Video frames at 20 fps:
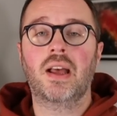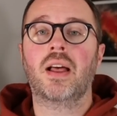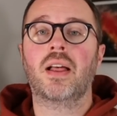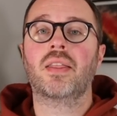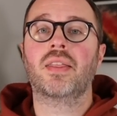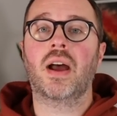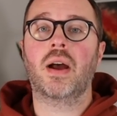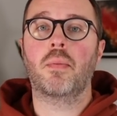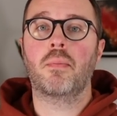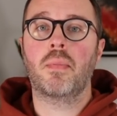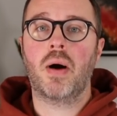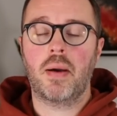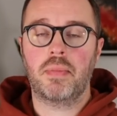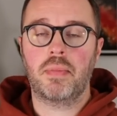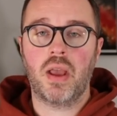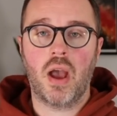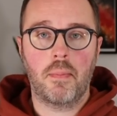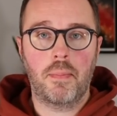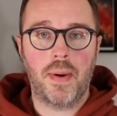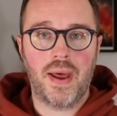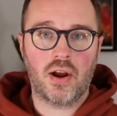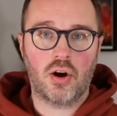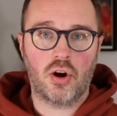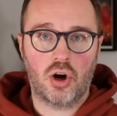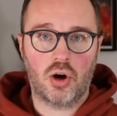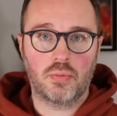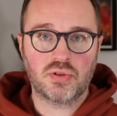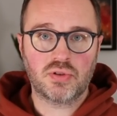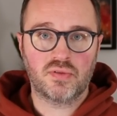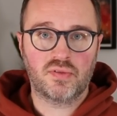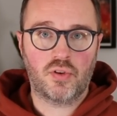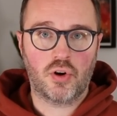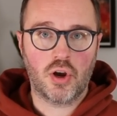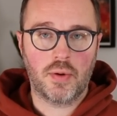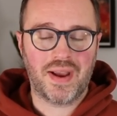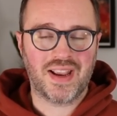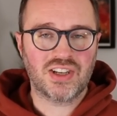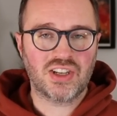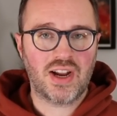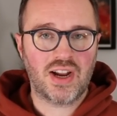that might be a better option for you.
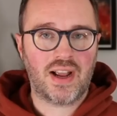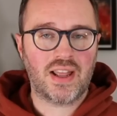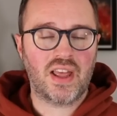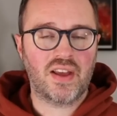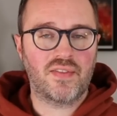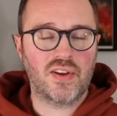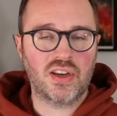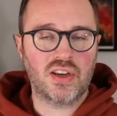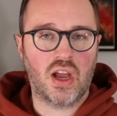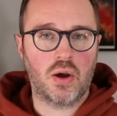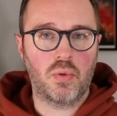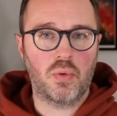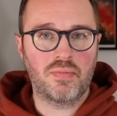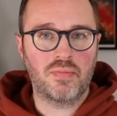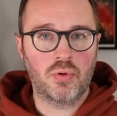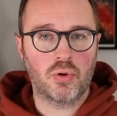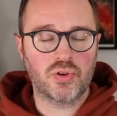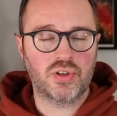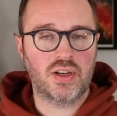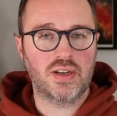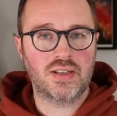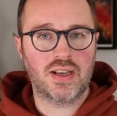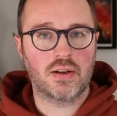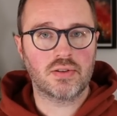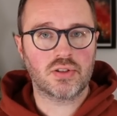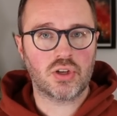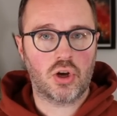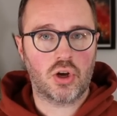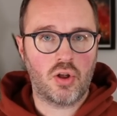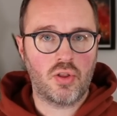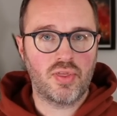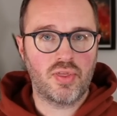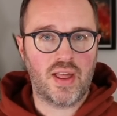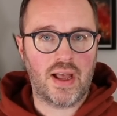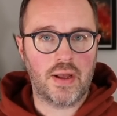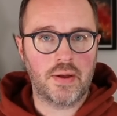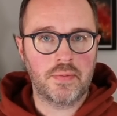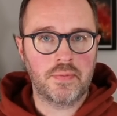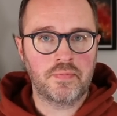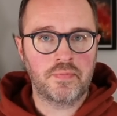But again, check out that video with more details on
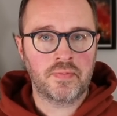that.